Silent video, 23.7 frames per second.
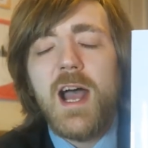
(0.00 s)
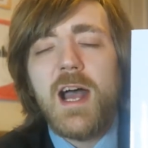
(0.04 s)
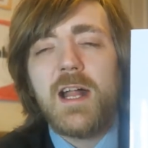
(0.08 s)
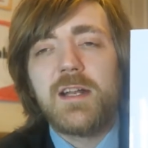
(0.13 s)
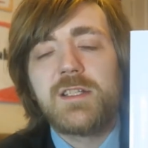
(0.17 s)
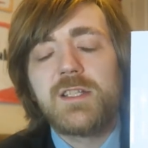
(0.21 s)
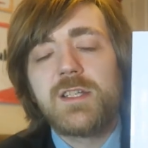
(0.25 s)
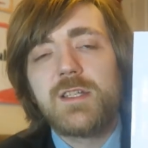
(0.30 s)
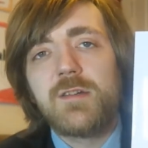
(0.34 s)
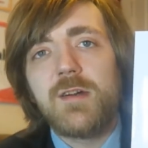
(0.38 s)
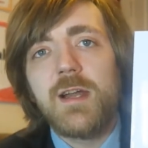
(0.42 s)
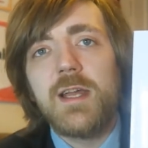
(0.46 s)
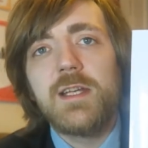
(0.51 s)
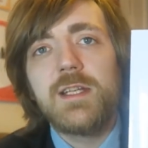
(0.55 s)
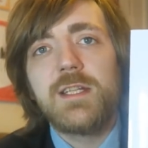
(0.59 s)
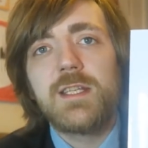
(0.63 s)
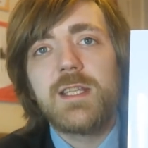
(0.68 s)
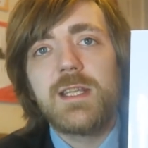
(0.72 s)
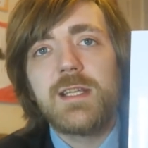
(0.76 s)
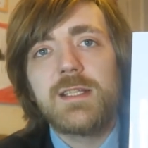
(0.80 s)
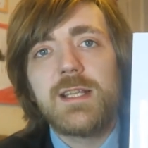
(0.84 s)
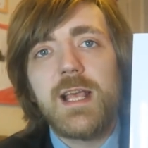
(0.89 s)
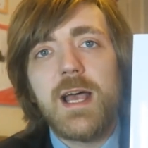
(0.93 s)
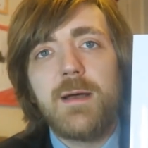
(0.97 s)
And
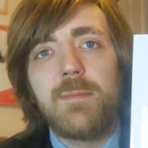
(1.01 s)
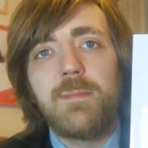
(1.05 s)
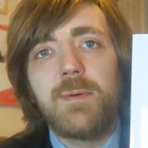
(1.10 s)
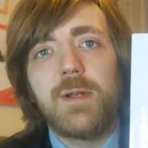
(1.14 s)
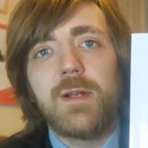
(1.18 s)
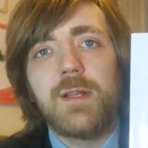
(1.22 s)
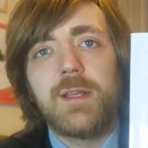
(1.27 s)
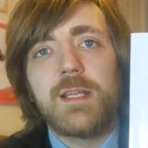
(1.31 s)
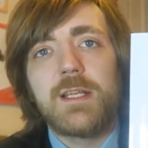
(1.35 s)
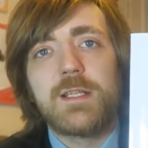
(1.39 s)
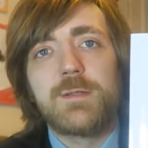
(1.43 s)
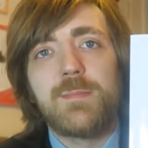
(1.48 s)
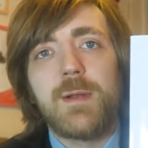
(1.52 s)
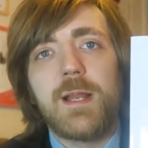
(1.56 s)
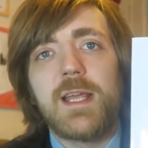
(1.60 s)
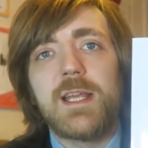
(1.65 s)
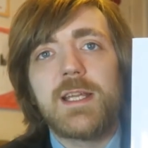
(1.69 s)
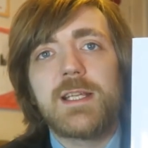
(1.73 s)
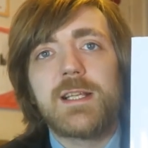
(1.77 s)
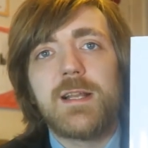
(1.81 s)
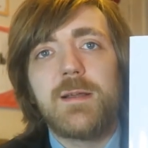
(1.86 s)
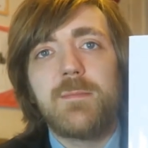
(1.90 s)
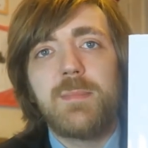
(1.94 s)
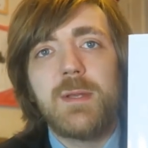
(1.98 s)
strange things happen at this
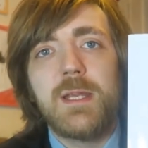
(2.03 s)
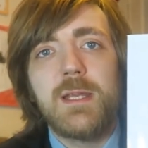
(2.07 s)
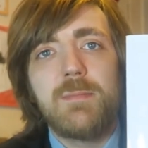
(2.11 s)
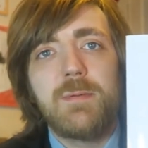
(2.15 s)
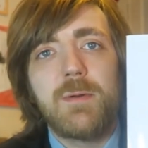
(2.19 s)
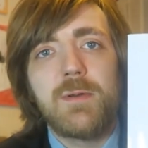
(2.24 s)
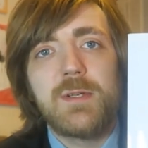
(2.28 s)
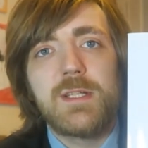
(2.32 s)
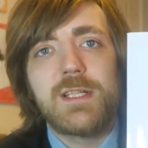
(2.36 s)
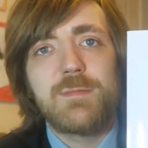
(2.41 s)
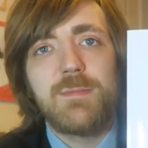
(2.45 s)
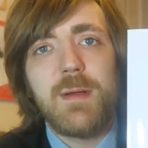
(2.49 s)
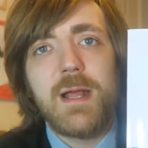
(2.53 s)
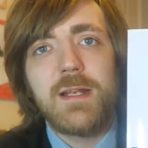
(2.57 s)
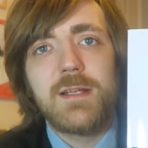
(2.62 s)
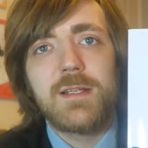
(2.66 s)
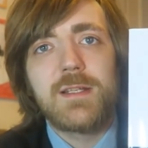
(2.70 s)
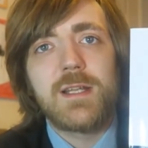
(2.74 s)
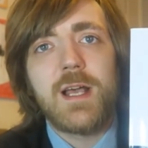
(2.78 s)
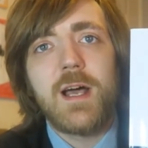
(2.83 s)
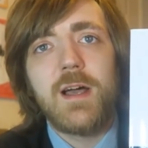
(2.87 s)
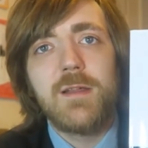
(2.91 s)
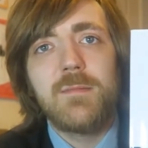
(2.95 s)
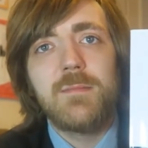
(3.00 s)
place. Like people who
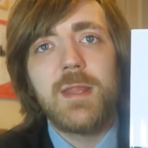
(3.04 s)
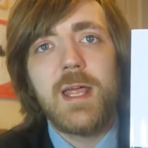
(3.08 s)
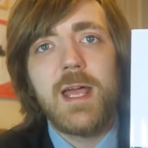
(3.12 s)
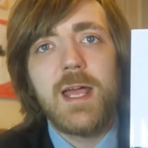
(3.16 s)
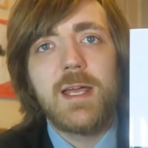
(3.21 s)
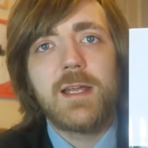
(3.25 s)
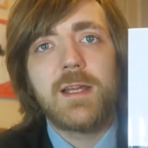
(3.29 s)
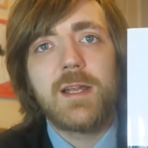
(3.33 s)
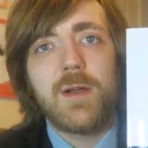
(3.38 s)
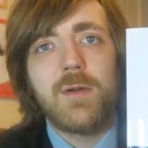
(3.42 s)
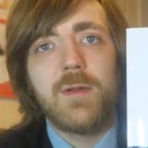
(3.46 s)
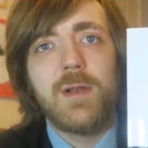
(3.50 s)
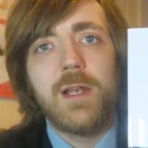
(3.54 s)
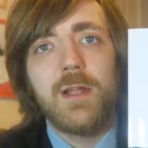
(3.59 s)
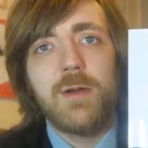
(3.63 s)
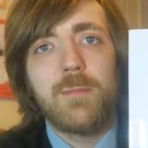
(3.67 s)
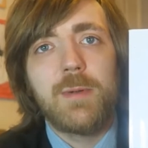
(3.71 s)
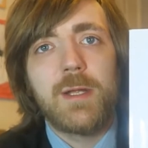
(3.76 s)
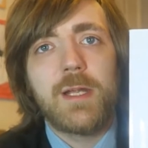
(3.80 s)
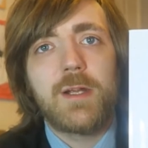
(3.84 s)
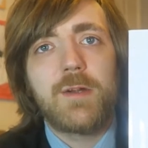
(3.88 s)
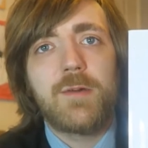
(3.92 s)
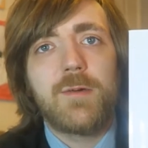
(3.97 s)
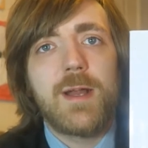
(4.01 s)
spend time there go a
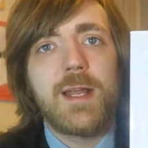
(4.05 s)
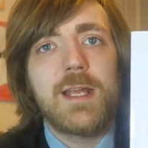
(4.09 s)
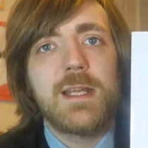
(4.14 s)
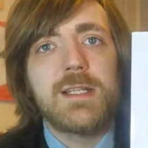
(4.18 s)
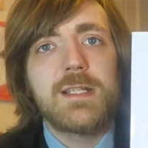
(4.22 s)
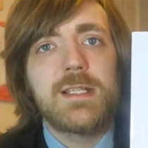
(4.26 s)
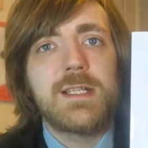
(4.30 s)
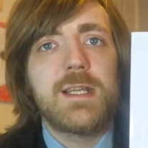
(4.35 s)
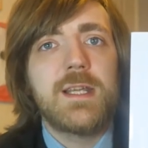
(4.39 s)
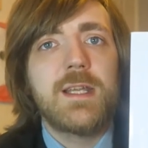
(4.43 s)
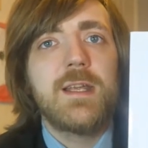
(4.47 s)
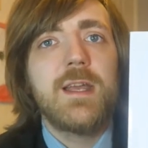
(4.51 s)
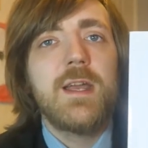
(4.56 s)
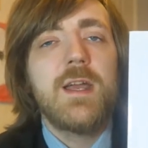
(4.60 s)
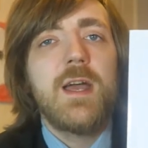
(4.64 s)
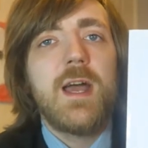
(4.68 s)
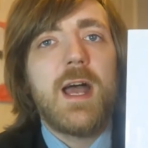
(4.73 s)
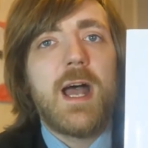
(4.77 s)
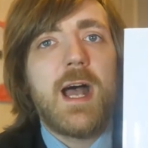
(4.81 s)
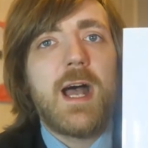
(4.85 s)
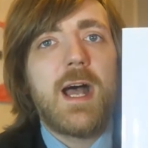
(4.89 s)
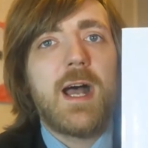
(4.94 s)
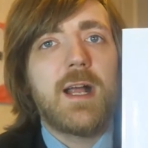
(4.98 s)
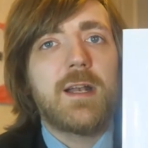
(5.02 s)
little bit crazy.
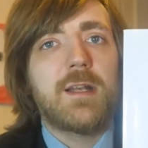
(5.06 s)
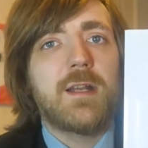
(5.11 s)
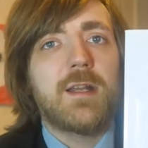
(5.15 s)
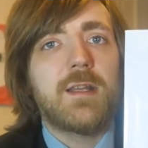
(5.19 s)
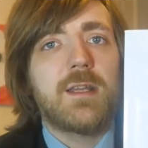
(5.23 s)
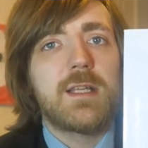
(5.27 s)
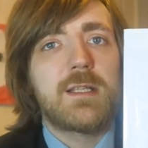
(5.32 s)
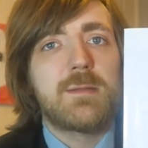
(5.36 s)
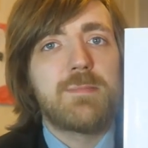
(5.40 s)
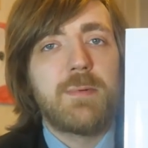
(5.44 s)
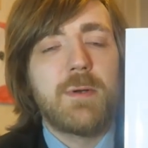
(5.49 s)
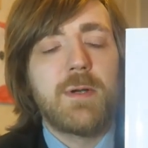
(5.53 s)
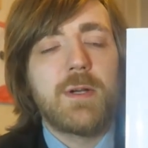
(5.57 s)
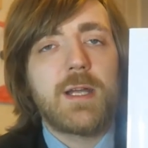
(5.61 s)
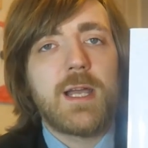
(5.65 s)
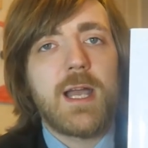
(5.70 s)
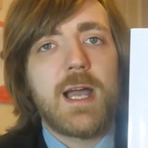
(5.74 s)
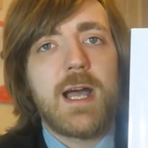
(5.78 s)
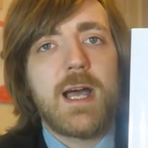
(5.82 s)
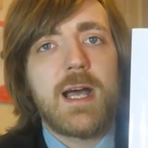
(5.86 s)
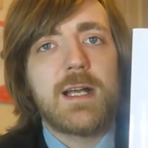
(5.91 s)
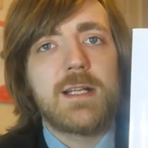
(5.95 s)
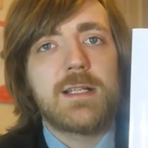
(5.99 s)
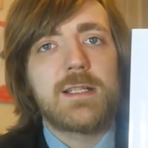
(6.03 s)
And this book
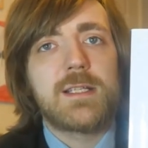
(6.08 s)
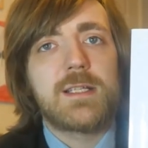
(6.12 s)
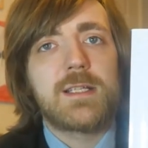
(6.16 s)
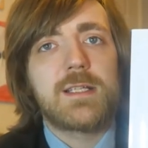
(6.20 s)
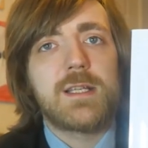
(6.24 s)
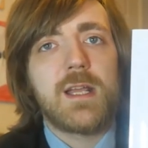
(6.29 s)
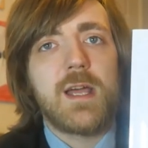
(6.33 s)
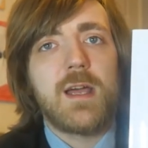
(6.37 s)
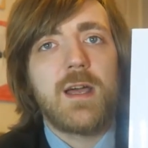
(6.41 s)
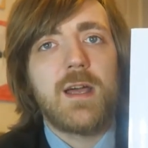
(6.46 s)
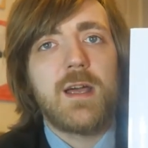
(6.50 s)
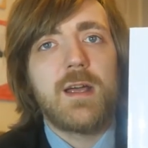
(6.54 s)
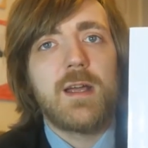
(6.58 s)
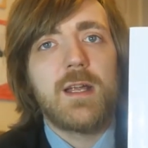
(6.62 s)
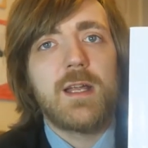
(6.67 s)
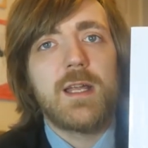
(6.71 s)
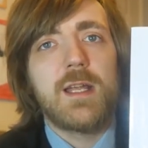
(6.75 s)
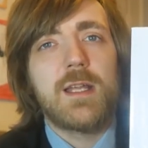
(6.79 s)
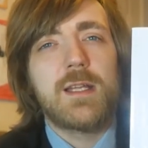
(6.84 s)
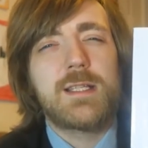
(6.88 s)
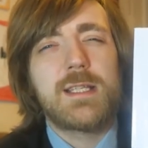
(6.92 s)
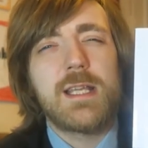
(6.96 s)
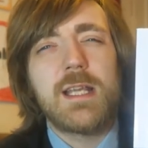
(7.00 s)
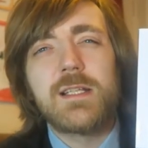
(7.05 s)
has uh,
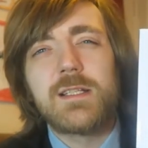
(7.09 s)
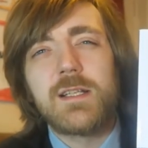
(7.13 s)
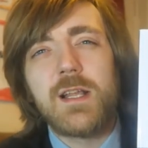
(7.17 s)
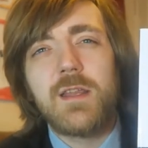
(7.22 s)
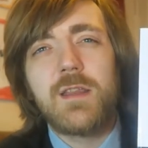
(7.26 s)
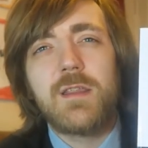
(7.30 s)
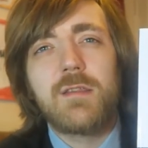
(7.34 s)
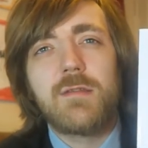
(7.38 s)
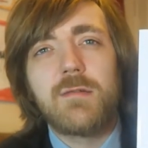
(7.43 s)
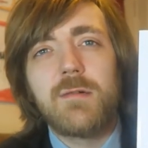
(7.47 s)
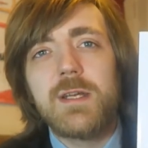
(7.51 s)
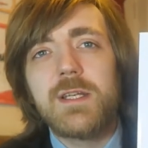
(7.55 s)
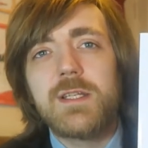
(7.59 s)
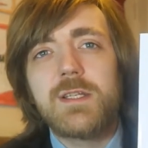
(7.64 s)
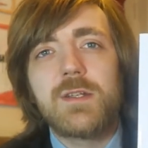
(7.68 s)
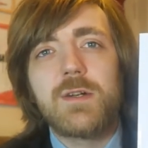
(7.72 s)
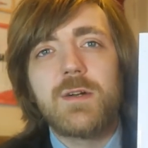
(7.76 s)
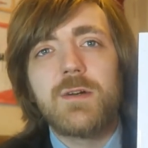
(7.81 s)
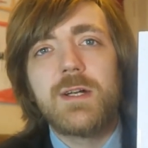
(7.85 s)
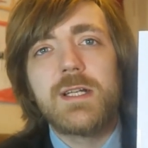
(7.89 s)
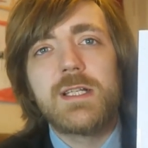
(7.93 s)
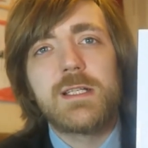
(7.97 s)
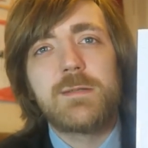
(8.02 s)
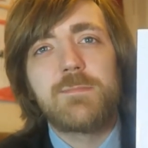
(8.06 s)
it says like three
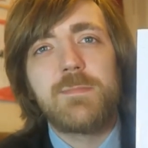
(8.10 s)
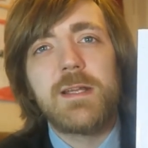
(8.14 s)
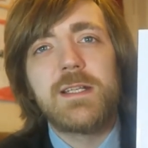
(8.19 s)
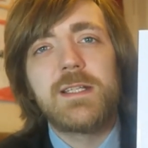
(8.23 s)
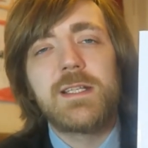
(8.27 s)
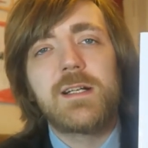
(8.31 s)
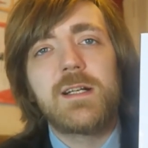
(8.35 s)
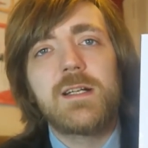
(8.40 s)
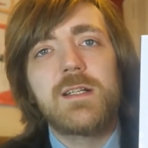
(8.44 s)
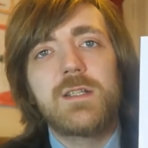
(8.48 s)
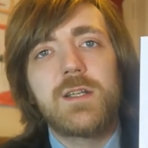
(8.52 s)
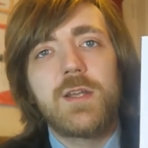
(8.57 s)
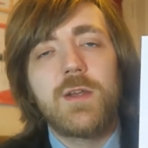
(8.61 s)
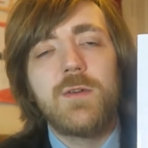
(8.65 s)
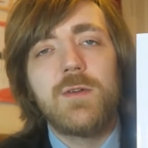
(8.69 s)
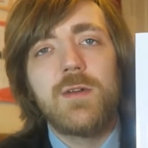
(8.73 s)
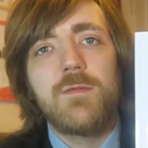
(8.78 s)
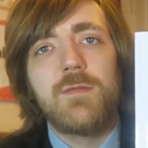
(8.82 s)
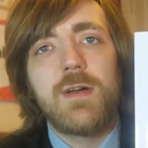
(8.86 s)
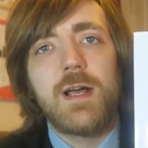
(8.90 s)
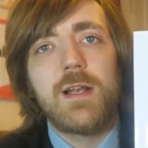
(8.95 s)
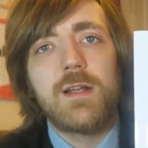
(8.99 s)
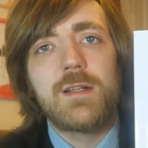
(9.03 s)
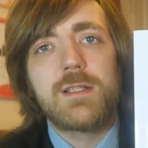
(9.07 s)
stories. It's basically two
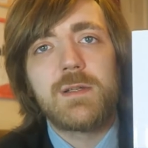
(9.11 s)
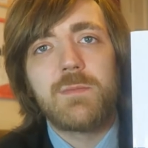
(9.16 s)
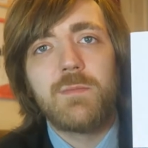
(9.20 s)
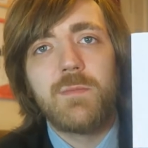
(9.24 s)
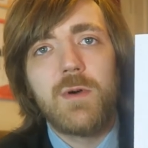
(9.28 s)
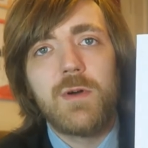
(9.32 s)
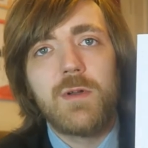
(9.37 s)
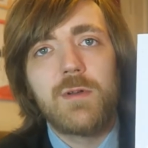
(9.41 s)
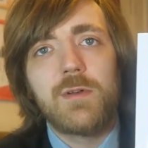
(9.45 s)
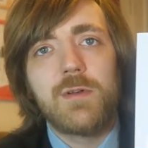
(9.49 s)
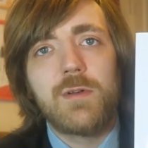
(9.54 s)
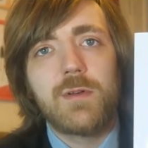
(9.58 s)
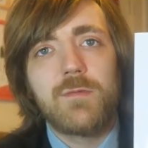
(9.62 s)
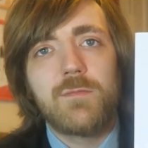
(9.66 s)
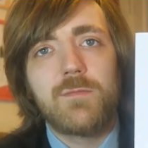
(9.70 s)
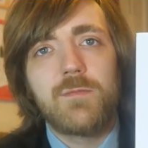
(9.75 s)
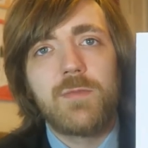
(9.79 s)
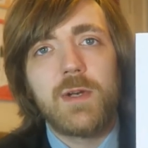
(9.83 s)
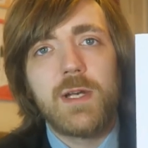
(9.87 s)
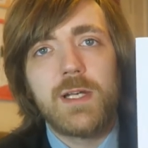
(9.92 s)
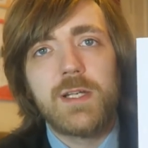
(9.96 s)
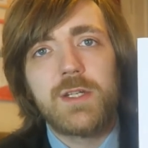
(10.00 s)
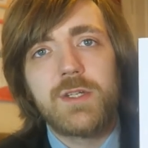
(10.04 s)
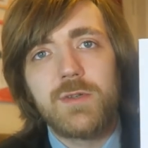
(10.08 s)
novellas and one
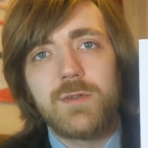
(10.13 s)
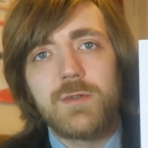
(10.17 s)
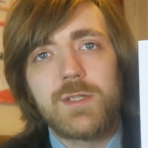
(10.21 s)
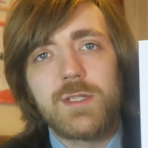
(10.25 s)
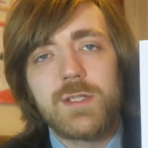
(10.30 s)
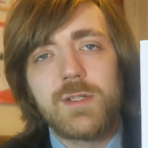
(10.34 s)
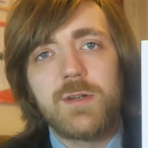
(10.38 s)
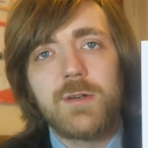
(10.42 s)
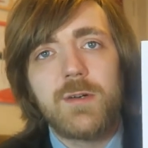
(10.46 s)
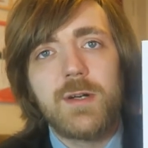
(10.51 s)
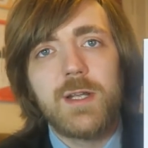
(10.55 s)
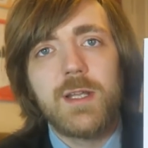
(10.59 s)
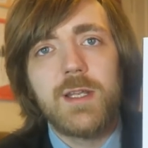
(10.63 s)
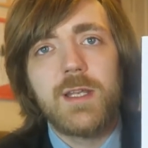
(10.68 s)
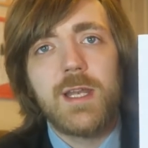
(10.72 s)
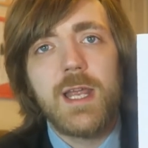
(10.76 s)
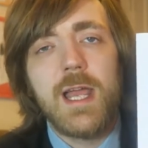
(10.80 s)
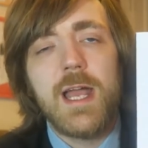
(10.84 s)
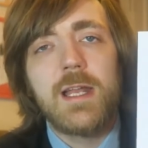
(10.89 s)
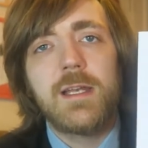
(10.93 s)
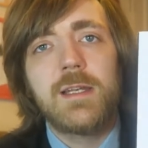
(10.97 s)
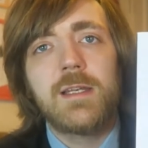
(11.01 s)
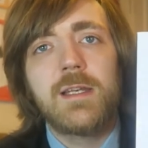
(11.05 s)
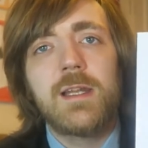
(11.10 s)
really short story at
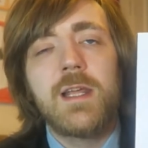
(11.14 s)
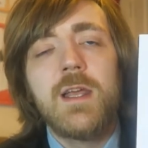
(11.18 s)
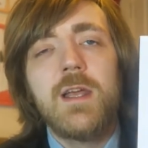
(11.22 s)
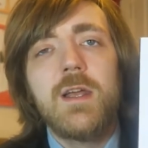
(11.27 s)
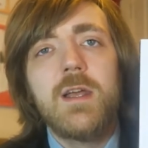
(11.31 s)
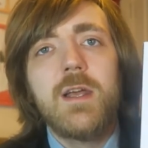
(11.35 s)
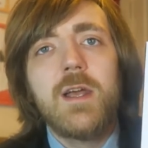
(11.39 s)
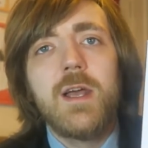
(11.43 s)
the end.